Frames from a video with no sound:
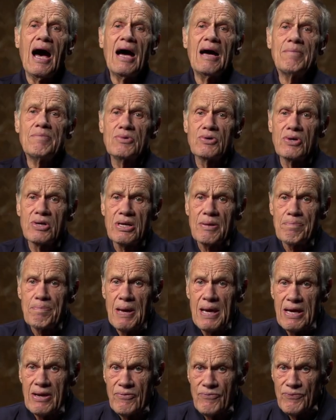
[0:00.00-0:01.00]
I'm going to
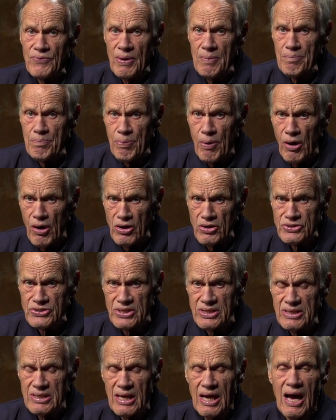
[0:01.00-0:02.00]
paint from
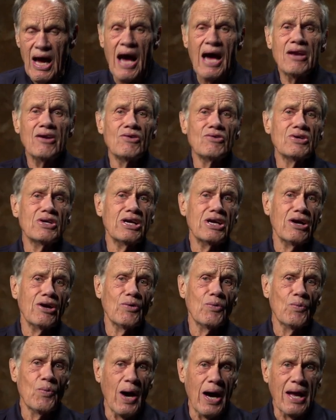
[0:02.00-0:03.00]
Paulson, I don't
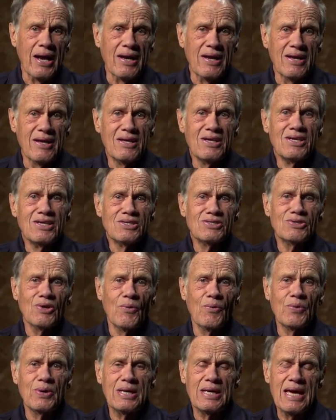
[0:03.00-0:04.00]
care what. So
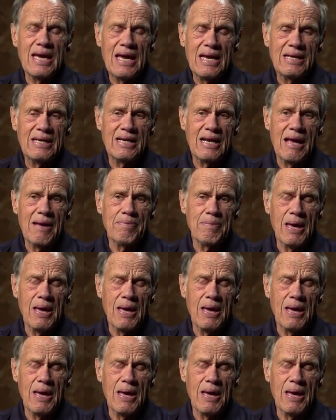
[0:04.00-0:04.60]
we ended up